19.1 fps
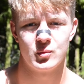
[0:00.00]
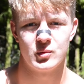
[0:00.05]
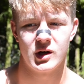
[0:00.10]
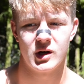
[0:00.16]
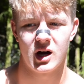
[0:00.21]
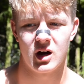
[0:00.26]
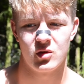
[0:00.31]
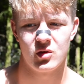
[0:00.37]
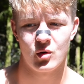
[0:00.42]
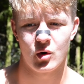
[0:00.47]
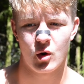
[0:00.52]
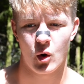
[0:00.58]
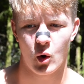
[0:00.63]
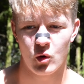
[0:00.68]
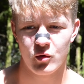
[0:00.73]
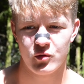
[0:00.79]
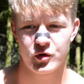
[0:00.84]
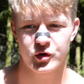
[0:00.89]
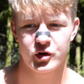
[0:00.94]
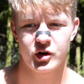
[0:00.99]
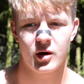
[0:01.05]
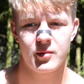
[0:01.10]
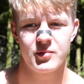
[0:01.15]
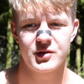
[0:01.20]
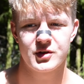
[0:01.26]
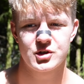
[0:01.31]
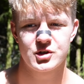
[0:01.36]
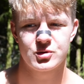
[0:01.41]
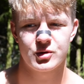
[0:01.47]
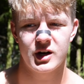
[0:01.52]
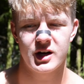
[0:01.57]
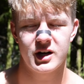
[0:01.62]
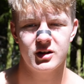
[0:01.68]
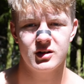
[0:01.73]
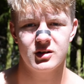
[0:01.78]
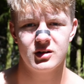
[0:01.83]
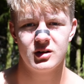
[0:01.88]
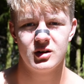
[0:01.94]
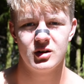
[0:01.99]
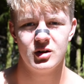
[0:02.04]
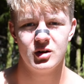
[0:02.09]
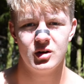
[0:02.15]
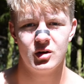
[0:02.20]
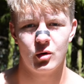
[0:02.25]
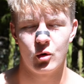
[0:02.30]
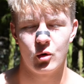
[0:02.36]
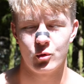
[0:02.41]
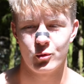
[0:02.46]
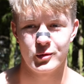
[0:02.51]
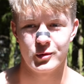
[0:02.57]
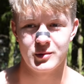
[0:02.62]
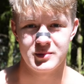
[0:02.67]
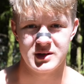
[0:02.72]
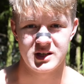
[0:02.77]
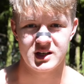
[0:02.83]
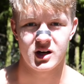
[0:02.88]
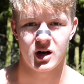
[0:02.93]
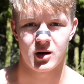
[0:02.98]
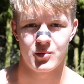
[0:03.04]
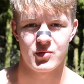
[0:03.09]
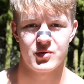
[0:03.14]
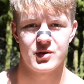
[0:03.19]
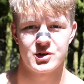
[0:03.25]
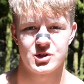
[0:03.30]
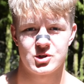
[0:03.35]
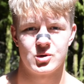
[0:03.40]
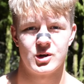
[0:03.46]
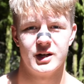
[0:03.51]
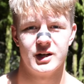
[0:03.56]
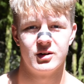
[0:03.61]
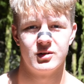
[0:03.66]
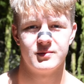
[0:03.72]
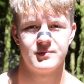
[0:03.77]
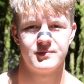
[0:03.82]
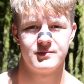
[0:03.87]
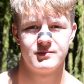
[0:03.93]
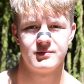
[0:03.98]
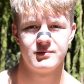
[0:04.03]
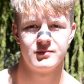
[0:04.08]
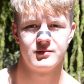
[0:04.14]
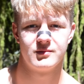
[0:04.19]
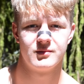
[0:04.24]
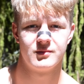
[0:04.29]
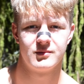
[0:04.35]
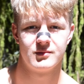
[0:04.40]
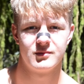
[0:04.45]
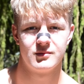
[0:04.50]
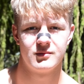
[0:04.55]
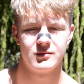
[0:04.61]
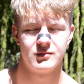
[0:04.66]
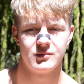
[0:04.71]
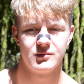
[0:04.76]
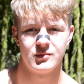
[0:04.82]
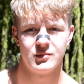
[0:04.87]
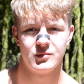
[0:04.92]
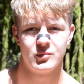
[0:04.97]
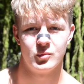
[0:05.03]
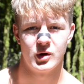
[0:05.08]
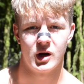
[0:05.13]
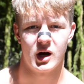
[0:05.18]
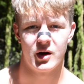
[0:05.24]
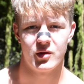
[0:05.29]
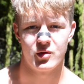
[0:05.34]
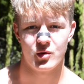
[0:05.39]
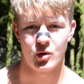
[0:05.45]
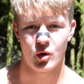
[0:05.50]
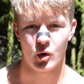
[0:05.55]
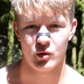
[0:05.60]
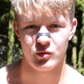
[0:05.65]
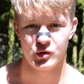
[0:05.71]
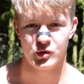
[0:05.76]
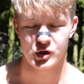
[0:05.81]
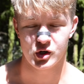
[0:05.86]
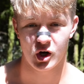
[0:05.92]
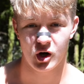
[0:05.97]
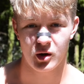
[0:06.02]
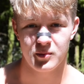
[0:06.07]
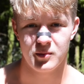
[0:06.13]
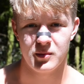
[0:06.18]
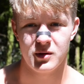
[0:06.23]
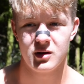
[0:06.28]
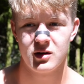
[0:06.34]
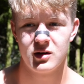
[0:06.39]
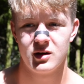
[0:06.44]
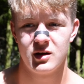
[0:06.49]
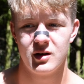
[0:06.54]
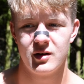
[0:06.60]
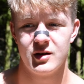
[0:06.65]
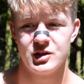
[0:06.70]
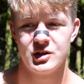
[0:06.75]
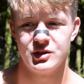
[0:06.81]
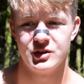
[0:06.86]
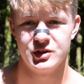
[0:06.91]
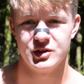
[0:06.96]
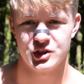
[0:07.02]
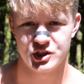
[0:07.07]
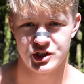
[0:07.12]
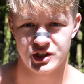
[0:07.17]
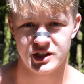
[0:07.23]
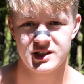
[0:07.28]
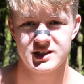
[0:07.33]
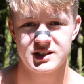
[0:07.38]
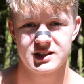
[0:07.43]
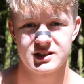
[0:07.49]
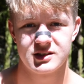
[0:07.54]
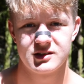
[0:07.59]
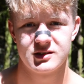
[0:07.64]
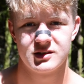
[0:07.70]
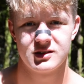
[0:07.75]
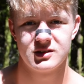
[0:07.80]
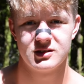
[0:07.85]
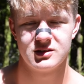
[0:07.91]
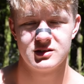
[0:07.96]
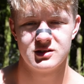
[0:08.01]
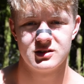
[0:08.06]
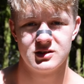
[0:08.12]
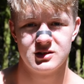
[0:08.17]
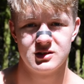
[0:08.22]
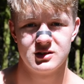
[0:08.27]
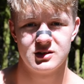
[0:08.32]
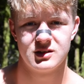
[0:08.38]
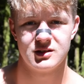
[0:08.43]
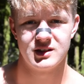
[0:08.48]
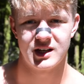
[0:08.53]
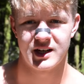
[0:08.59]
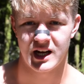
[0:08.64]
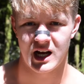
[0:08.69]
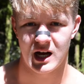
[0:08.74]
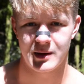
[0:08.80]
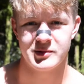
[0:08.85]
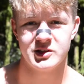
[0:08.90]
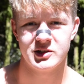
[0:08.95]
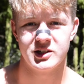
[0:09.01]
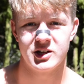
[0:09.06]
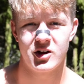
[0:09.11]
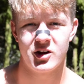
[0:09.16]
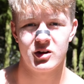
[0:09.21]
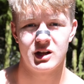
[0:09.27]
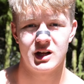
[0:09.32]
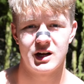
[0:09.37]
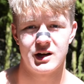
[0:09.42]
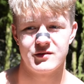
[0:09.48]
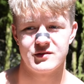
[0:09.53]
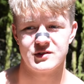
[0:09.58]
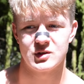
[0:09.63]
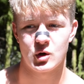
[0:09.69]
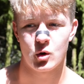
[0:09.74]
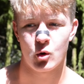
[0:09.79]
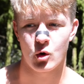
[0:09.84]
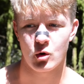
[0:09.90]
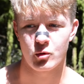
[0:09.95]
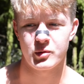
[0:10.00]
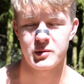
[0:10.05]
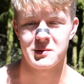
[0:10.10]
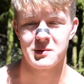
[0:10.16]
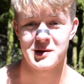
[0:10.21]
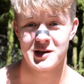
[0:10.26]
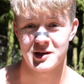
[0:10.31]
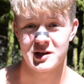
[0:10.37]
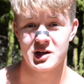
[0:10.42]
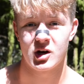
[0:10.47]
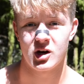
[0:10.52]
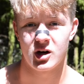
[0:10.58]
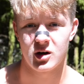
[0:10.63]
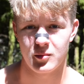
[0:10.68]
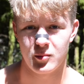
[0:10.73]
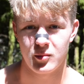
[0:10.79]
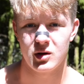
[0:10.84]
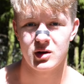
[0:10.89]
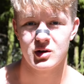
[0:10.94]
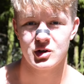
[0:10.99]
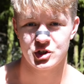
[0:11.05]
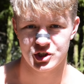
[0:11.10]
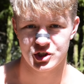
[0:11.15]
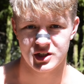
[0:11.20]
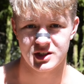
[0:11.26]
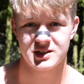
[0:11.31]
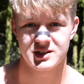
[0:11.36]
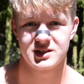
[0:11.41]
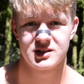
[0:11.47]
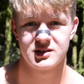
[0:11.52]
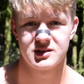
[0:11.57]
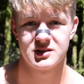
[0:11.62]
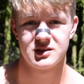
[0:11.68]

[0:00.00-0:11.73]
We either overcome the trial or we become the trial. We either overcome the shit that happen in our lives or we become shit.